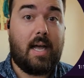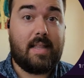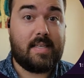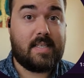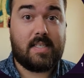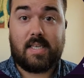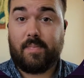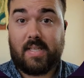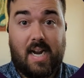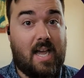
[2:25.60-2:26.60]
This is
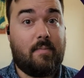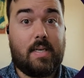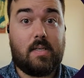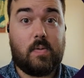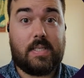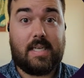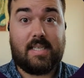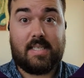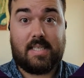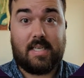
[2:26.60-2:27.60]
something that I've been
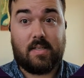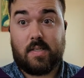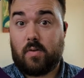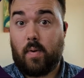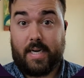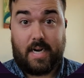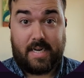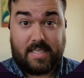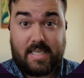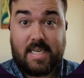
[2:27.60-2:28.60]
using since
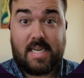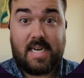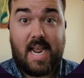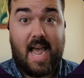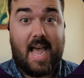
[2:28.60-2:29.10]
2019,